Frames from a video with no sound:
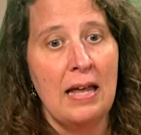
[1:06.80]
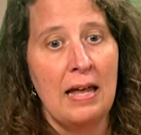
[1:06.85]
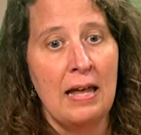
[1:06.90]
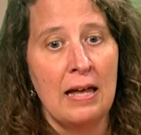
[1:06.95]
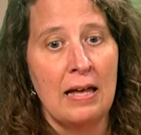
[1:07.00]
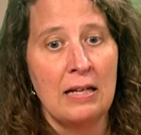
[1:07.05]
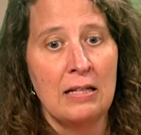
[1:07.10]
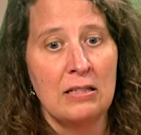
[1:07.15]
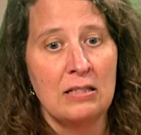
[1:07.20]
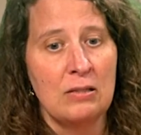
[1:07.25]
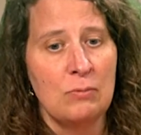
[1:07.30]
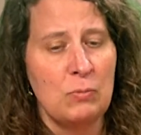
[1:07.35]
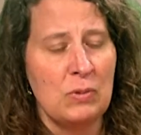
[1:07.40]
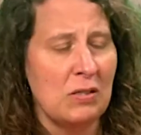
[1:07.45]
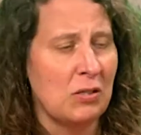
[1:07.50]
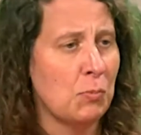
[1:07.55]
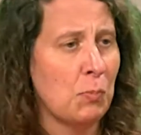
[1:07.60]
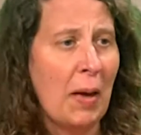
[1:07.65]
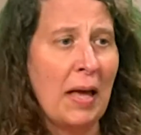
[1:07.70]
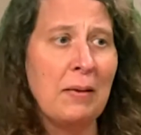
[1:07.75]
and
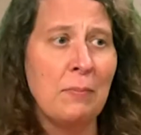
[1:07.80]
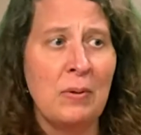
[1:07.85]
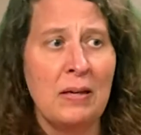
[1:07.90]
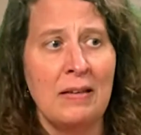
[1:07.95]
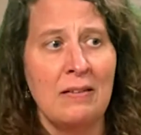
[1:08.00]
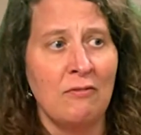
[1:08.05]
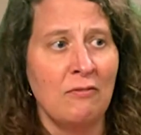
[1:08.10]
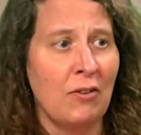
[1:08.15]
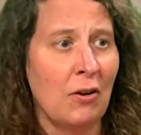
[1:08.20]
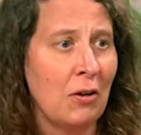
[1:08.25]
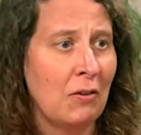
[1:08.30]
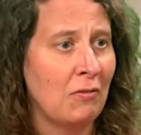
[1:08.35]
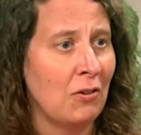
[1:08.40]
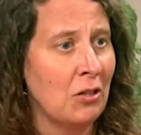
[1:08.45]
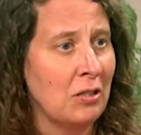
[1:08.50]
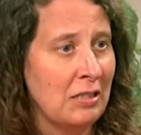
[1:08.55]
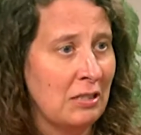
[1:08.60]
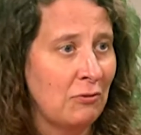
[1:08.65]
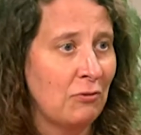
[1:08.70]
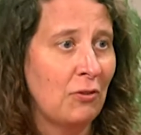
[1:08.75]
despite being very,
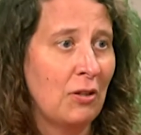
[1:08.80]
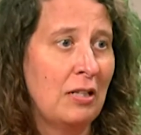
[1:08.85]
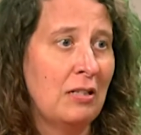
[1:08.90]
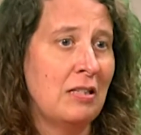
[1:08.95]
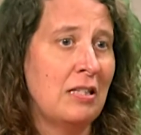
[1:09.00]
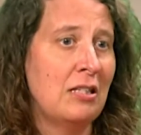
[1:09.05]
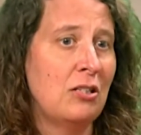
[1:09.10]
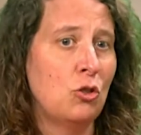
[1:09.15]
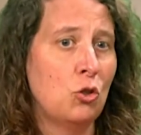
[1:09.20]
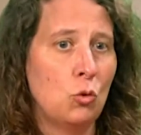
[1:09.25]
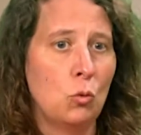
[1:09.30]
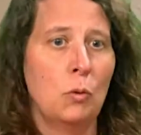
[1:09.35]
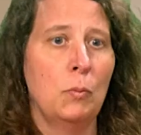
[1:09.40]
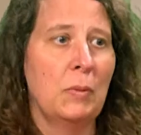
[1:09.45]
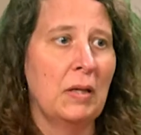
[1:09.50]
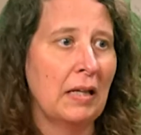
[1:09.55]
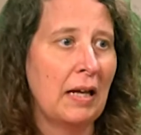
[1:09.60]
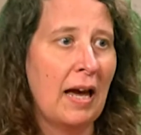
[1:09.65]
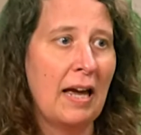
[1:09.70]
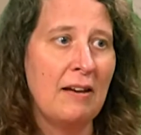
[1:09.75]
very different, these two
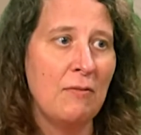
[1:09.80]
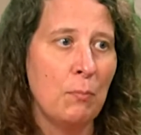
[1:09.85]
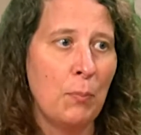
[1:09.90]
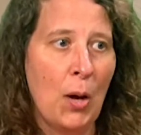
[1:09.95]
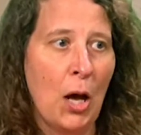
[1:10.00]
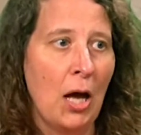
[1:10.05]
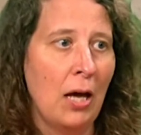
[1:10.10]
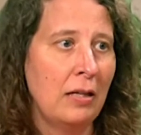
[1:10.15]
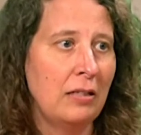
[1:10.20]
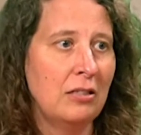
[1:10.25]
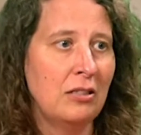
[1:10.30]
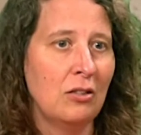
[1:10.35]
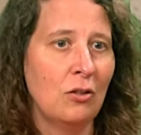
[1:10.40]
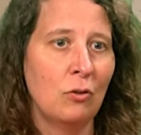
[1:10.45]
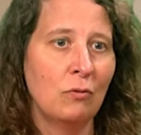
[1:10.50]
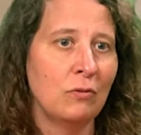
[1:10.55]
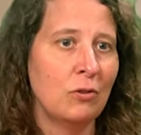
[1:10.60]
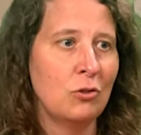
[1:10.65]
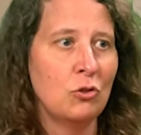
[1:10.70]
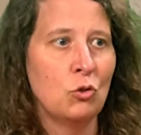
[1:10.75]
women kind of bond, you
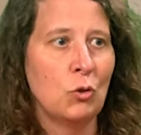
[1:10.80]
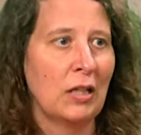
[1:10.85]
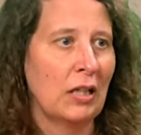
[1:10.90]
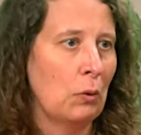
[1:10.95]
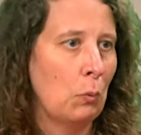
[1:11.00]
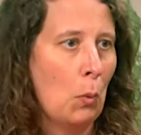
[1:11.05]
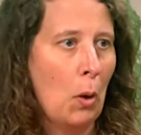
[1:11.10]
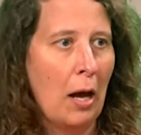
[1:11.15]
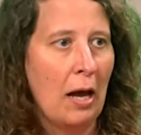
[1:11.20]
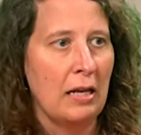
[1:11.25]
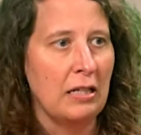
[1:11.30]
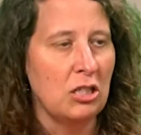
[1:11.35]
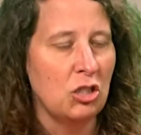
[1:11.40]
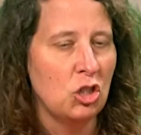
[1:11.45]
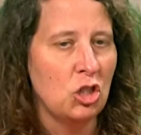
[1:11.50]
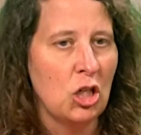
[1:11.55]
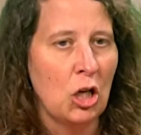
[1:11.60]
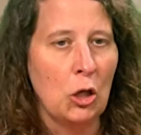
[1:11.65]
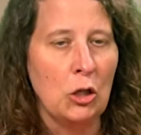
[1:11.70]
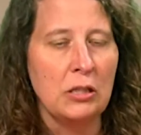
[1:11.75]
know, over drinking wine
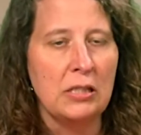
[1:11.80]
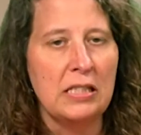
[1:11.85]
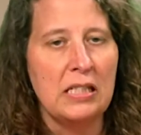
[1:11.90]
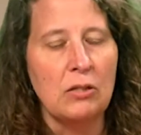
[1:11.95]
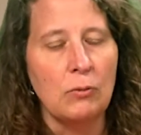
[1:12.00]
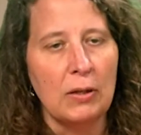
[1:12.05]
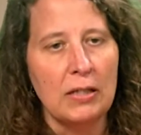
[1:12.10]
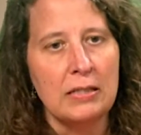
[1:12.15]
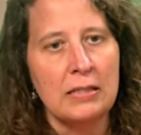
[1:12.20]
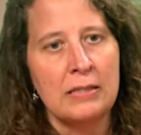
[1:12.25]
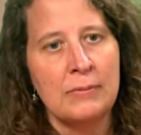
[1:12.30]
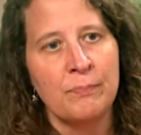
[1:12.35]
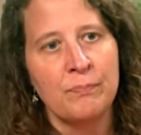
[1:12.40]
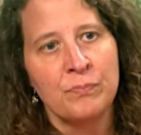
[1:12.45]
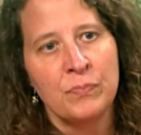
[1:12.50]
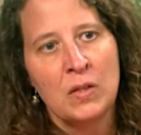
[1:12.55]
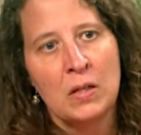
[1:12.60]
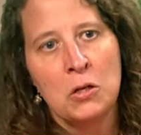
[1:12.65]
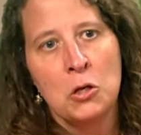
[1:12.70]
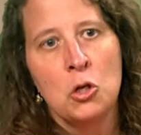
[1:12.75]
and sharing secrets.
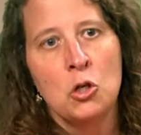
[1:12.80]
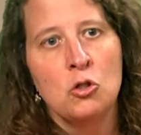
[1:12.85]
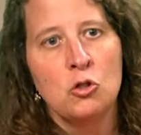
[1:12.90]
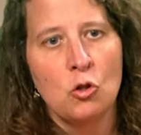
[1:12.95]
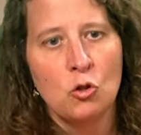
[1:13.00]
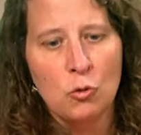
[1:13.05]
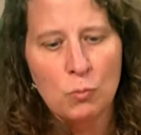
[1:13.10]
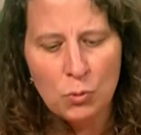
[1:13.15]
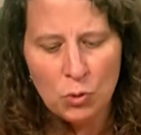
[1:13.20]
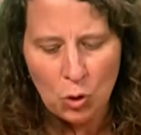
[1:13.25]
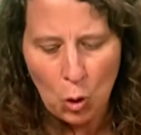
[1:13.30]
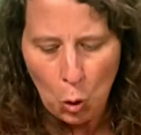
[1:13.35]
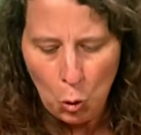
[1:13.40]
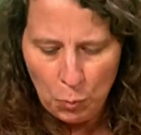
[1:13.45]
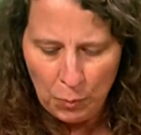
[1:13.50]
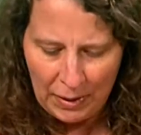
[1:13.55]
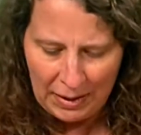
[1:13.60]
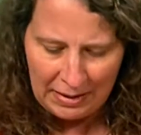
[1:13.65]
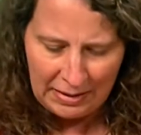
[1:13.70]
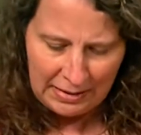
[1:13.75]
So the book
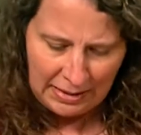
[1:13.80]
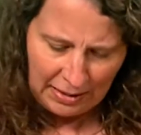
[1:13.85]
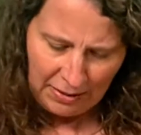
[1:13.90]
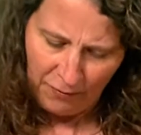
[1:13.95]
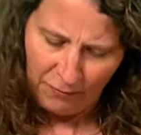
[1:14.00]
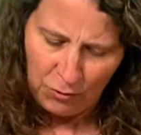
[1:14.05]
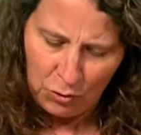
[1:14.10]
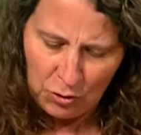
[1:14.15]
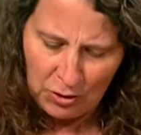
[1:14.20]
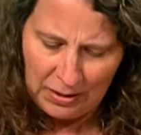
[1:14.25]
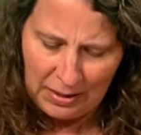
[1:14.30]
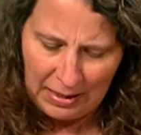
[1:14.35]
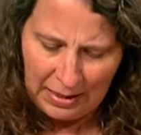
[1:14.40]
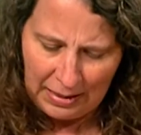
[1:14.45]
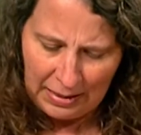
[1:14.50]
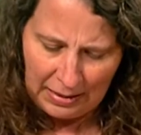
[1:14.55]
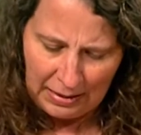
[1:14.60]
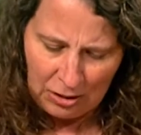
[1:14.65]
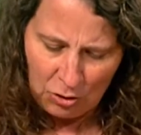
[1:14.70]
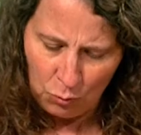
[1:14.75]
opens, and the first
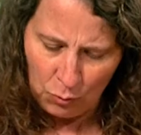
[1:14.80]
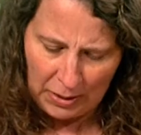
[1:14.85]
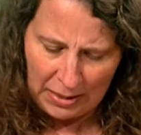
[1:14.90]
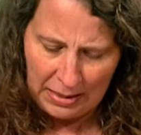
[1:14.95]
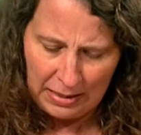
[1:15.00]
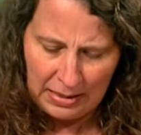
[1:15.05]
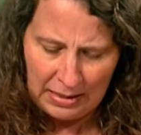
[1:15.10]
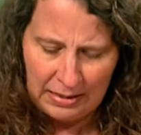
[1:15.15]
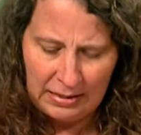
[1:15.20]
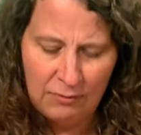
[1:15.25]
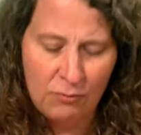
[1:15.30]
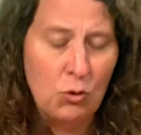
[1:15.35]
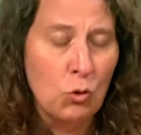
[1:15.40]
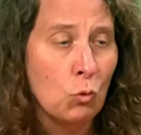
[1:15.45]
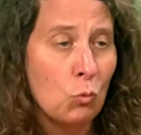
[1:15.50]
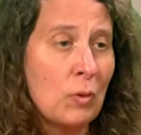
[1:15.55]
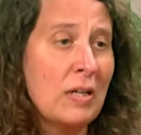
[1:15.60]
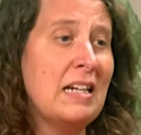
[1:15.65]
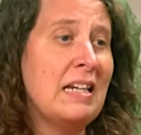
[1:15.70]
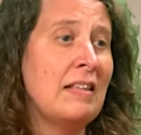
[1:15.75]
thing you read is, if
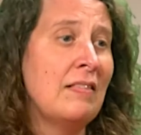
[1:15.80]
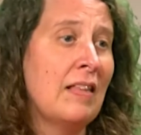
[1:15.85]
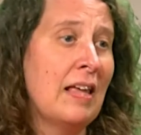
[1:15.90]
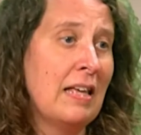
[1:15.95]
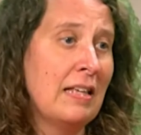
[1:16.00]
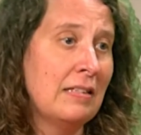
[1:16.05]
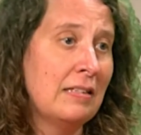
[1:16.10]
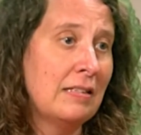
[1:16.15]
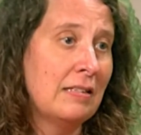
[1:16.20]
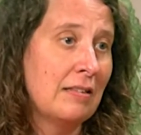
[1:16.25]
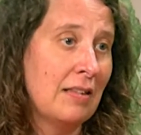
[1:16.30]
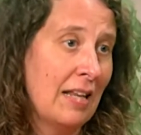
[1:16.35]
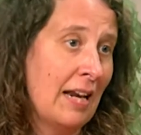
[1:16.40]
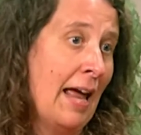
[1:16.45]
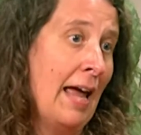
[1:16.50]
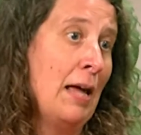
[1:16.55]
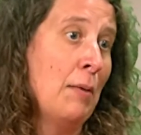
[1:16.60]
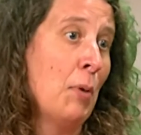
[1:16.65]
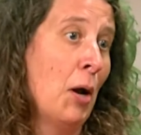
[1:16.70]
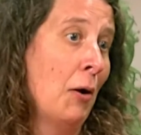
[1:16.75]
you're reading this, then
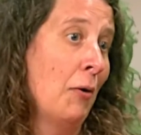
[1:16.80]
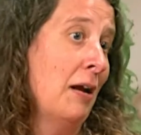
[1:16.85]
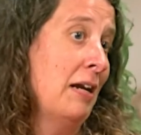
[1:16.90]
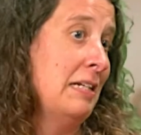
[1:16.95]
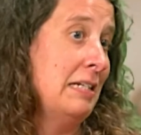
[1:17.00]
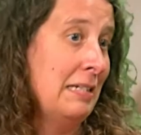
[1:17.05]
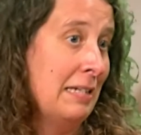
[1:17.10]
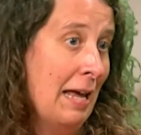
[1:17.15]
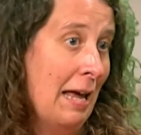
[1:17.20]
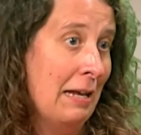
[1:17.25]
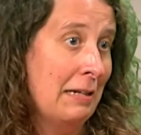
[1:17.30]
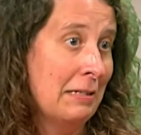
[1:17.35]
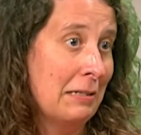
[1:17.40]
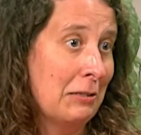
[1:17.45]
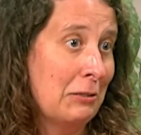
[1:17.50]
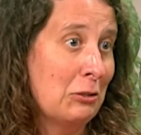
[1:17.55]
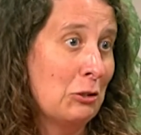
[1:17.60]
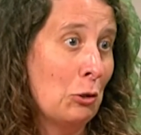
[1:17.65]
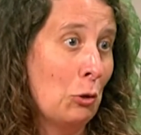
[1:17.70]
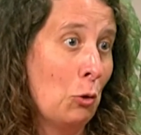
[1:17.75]
I am already dead.
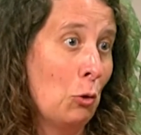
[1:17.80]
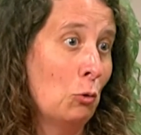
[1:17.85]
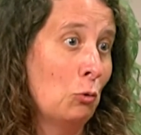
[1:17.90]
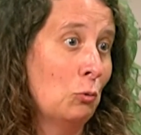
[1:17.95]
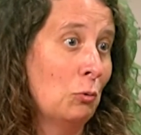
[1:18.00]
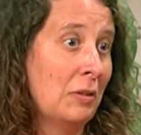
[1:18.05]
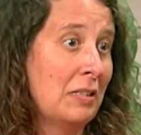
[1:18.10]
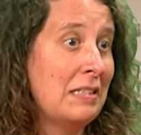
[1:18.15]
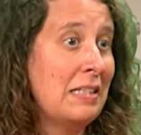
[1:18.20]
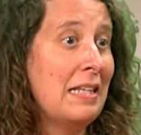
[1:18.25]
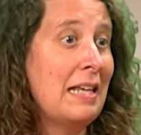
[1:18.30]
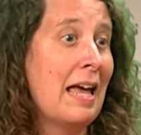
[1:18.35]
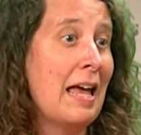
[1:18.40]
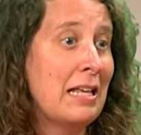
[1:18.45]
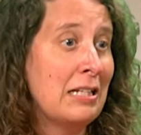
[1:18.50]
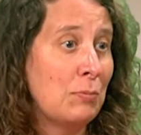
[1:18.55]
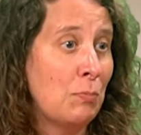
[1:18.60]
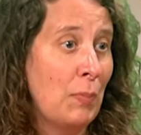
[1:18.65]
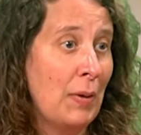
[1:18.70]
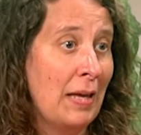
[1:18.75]
So Lizzie
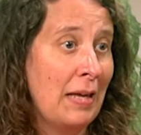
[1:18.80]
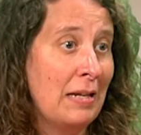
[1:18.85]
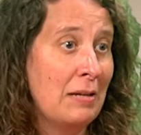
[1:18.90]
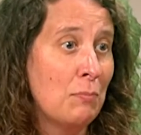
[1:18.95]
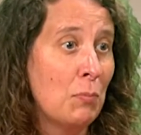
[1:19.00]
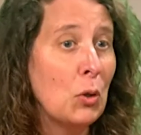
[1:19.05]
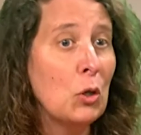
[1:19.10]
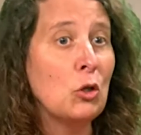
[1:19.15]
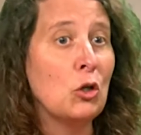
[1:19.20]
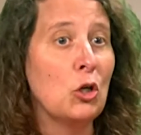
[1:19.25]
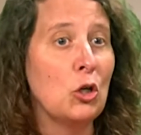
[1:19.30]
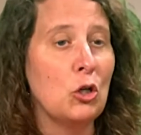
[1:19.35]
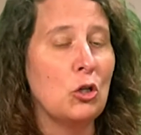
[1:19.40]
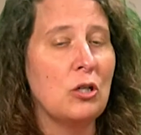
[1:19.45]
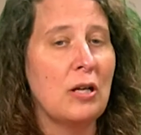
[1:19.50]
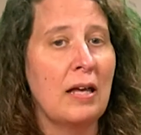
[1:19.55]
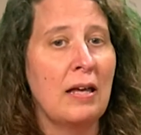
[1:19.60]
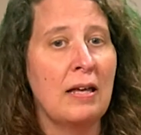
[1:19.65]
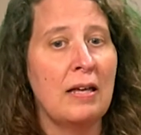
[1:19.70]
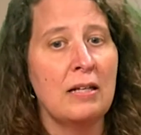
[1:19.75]
has been
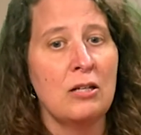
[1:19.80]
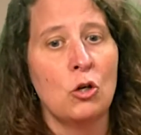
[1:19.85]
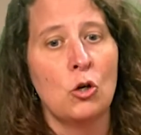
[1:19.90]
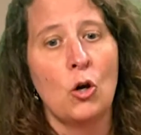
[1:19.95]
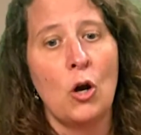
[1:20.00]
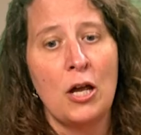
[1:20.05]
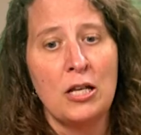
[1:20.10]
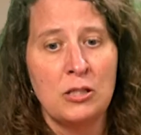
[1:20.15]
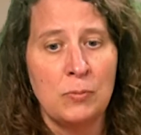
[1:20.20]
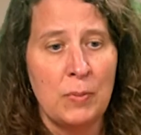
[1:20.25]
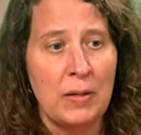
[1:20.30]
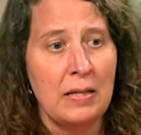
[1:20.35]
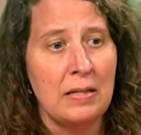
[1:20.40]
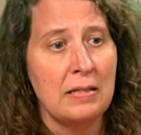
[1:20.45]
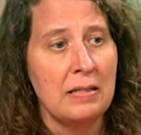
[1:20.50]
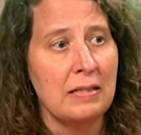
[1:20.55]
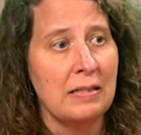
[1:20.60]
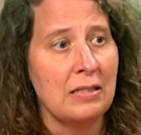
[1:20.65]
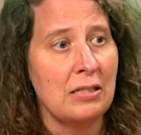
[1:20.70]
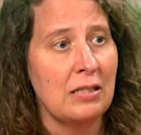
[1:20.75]
murdered, and her
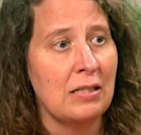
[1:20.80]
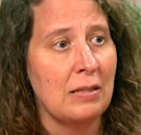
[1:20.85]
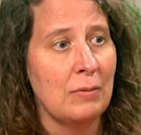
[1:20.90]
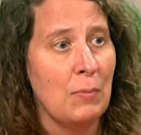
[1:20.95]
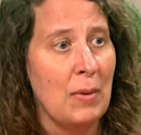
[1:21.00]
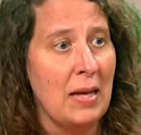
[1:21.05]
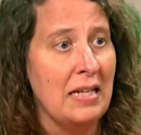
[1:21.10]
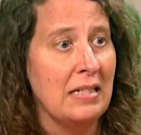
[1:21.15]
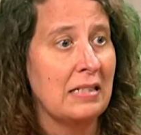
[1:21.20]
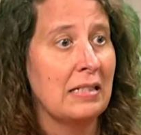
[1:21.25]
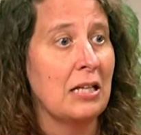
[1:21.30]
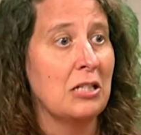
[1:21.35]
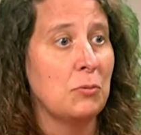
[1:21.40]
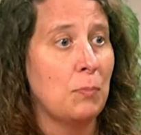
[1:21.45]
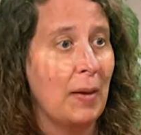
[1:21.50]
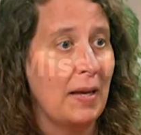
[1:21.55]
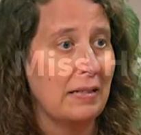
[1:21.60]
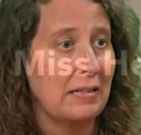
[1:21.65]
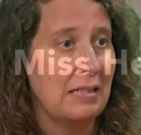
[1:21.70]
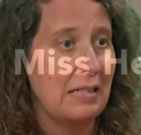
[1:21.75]
husband is the main
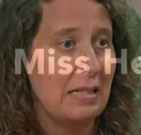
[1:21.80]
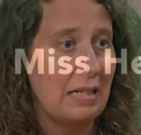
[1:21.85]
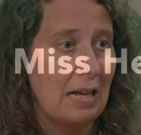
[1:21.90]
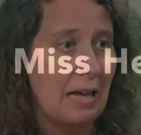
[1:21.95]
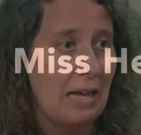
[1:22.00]
suspect. He